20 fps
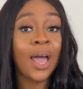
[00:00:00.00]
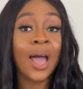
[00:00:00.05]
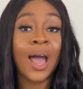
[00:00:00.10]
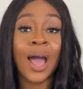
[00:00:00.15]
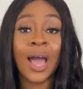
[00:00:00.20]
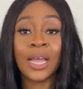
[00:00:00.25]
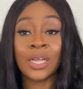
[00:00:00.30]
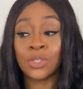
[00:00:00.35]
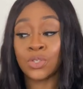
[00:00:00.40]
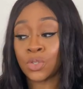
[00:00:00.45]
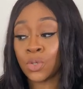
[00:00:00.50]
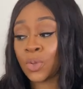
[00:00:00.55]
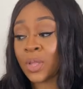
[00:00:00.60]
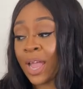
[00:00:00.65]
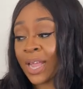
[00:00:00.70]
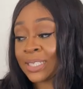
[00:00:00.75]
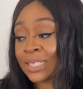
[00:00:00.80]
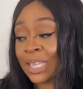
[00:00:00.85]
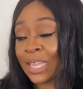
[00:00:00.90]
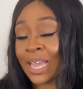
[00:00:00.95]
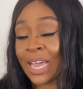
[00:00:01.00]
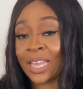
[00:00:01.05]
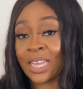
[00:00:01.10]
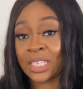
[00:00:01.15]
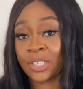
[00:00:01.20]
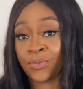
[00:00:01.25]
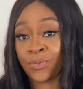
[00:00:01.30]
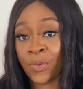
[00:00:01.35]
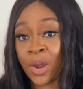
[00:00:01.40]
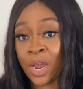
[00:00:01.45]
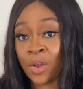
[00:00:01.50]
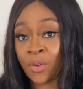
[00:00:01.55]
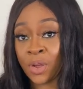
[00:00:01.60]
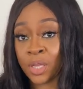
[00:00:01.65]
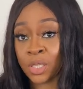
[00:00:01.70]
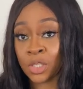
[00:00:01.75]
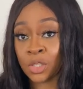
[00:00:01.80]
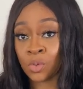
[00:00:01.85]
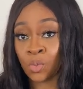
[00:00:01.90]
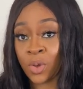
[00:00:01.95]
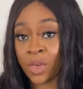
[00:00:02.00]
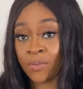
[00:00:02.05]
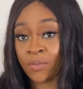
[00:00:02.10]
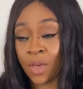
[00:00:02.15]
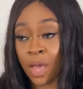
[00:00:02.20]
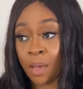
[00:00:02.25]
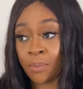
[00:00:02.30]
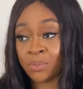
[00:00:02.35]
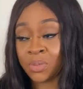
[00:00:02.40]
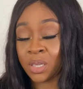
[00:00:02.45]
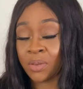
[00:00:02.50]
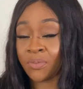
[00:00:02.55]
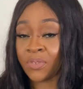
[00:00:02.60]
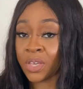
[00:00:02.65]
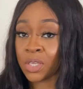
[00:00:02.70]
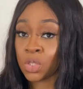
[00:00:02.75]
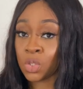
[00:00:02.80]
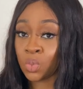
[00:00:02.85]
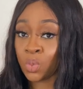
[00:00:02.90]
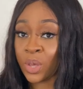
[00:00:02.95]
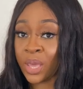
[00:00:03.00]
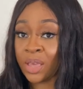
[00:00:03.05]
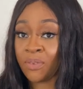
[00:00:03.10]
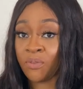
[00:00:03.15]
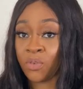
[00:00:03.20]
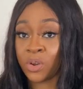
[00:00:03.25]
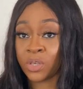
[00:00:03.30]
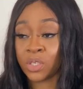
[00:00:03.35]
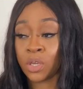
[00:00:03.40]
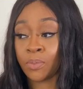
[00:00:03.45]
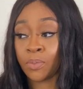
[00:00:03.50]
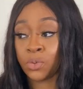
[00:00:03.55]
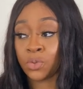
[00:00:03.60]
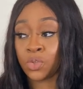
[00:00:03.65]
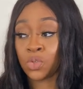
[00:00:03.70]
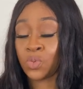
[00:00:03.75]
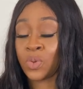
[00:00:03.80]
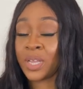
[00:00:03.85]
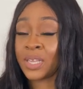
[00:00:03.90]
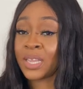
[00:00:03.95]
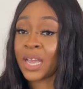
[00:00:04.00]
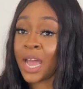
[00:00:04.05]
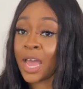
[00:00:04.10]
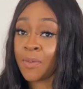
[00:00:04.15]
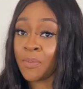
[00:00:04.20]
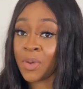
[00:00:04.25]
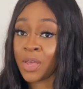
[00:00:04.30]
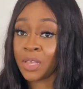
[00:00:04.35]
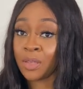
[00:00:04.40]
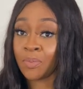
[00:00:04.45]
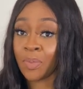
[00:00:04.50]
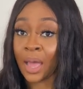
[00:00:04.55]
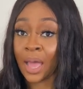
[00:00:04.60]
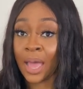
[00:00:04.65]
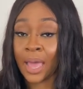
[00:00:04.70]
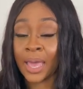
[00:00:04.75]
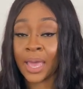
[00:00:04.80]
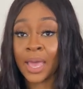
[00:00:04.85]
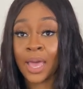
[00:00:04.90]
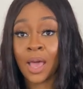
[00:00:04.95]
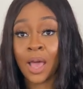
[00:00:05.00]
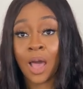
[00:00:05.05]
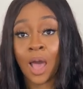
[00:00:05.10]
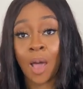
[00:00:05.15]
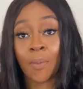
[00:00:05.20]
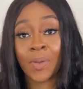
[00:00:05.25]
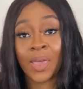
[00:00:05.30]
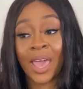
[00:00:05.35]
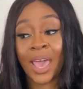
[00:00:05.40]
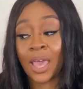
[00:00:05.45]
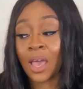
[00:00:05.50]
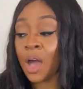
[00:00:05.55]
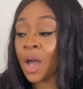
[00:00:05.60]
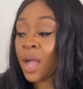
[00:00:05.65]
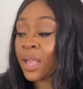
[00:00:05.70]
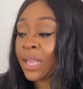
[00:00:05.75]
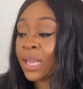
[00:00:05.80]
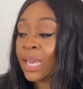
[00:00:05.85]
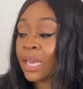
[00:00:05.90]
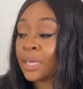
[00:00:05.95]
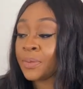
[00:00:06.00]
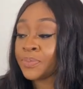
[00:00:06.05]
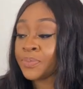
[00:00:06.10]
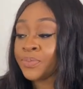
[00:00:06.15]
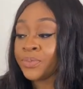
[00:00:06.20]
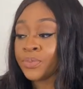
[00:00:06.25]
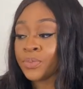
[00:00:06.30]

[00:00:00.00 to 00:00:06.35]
I do like to lay this fragrance with um, something sweet, for example, Sweet Diamond by um, Kayali.